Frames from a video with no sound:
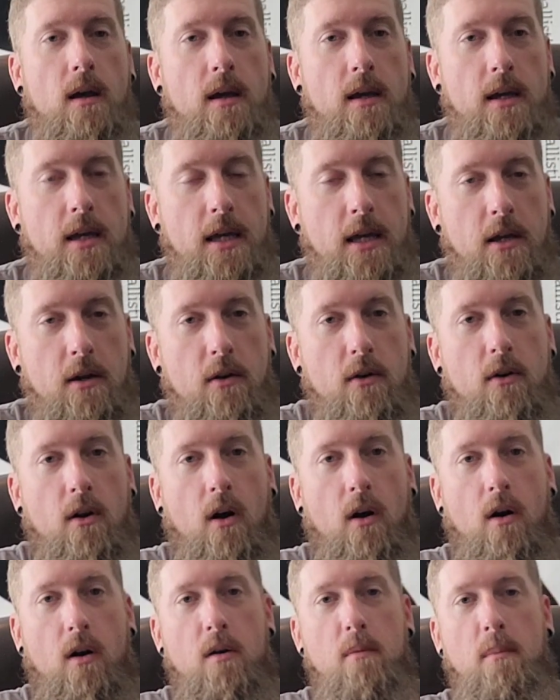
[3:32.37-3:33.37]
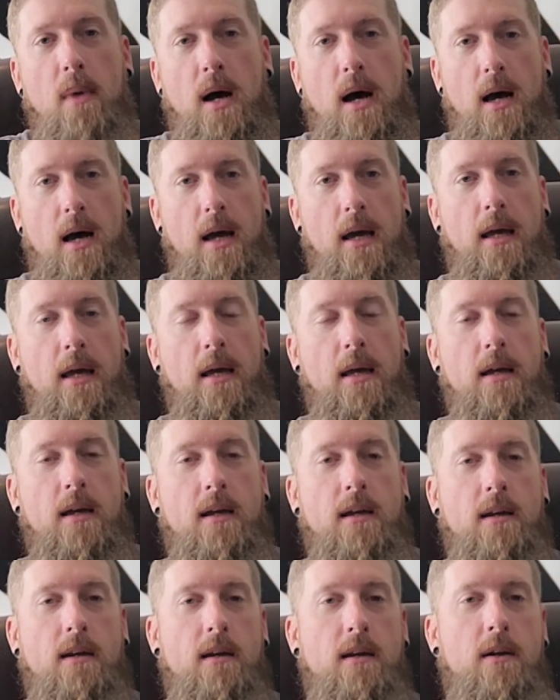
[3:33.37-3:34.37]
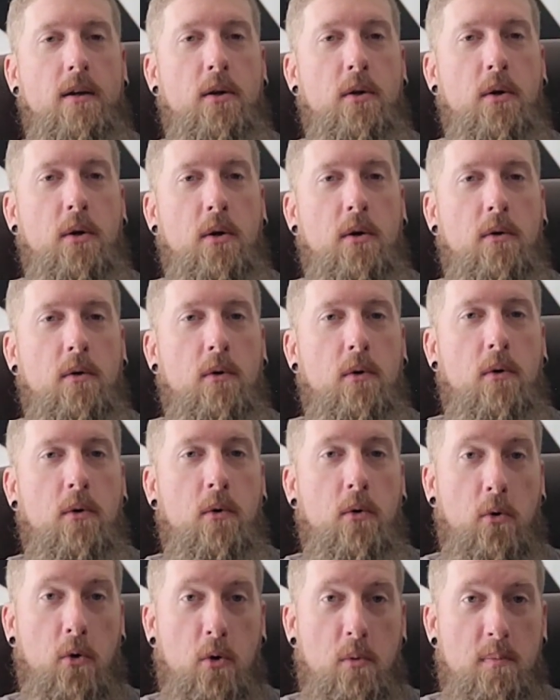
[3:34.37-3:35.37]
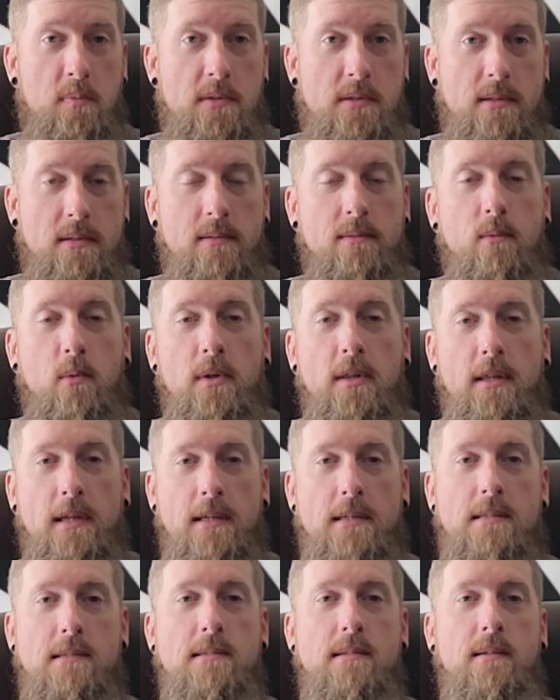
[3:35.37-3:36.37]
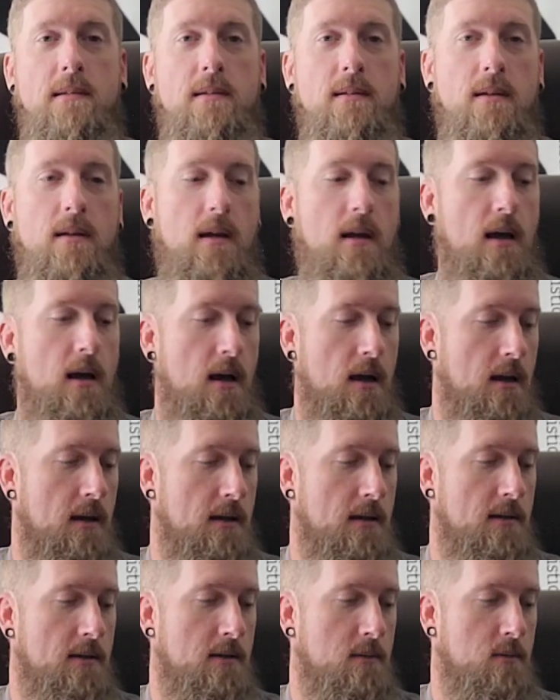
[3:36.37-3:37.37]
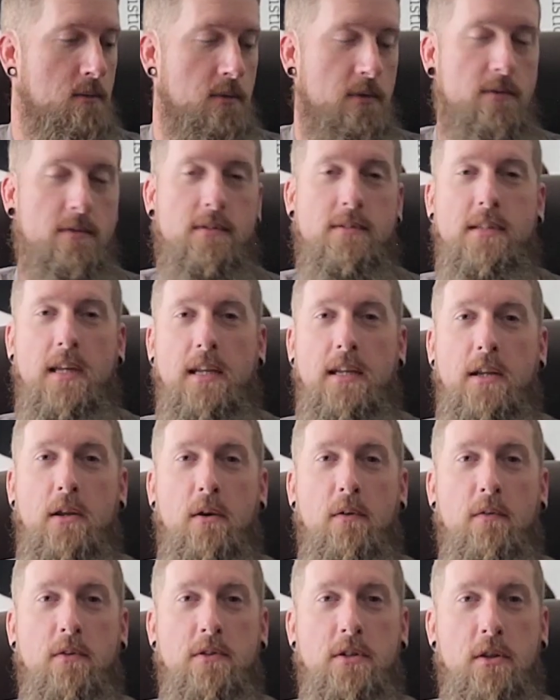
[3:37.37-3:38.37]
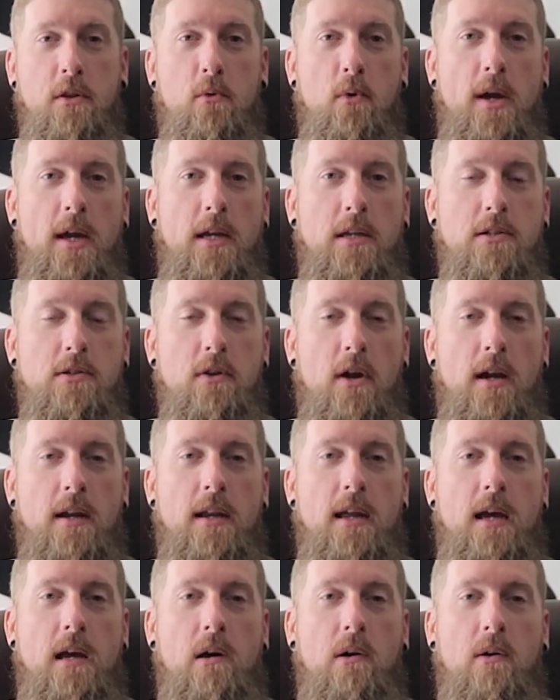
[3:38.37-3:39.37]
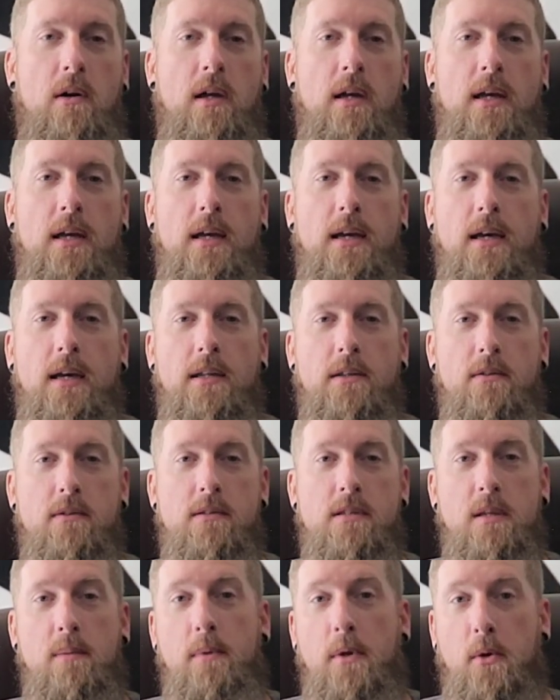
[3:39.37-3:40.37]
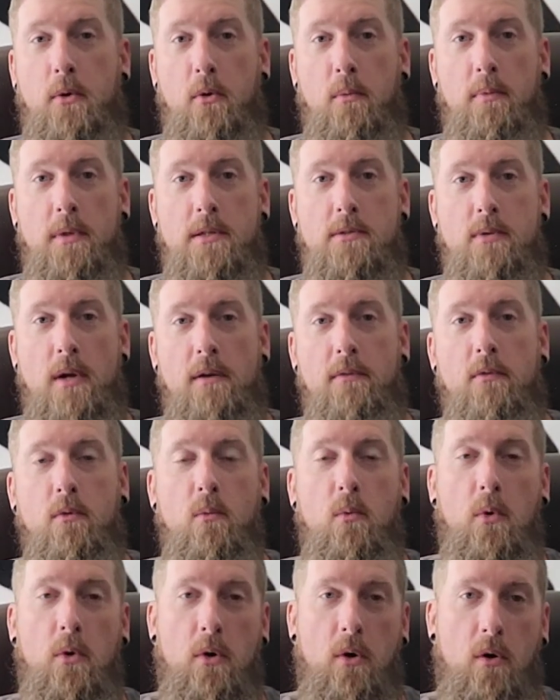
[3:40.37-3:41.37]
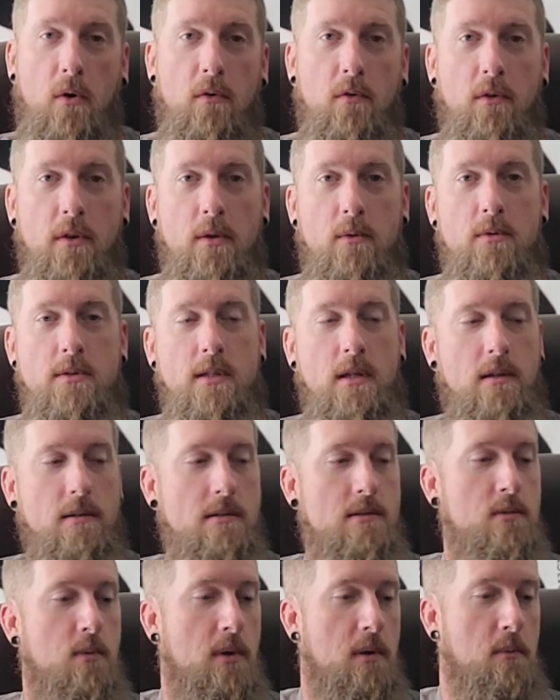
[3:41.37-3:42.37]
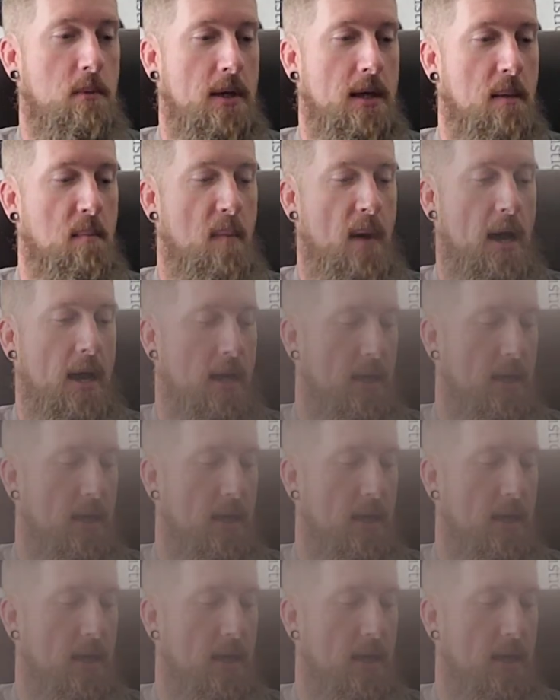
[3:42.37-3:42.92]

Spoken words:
Here are my groups with this. Send it over to the range right now and you'll see me group this rifle, and we'll go over the results when we come back.